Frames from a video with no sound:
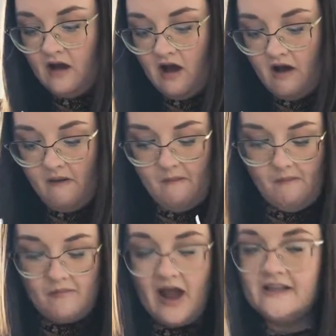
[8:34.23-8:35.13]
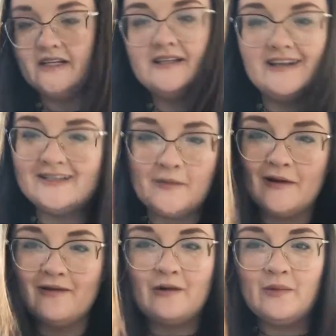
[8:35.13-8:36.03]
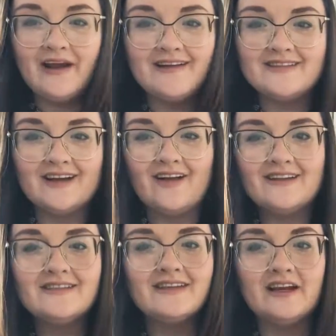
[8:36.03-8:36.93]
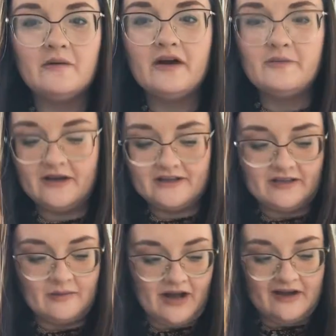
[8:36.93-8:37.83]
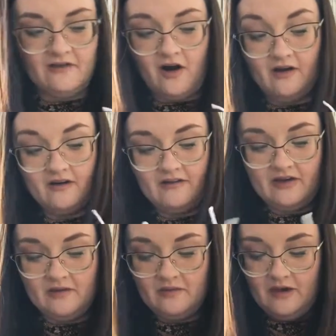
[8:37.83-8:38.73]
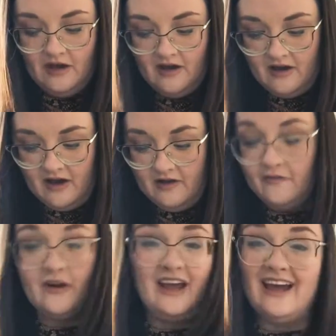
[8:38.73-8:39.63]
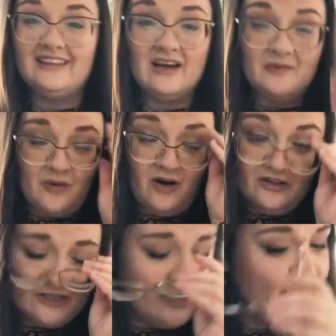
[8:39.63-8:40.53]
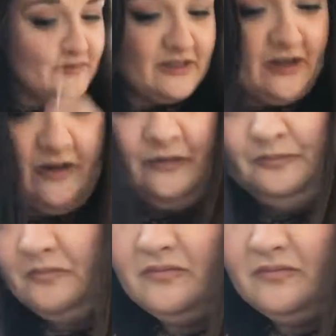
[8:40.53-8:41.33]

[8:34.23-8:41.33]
I tend to not spend a lot of money on sunglasses anyway because I'm kind of hard on them. I forget them all the time, so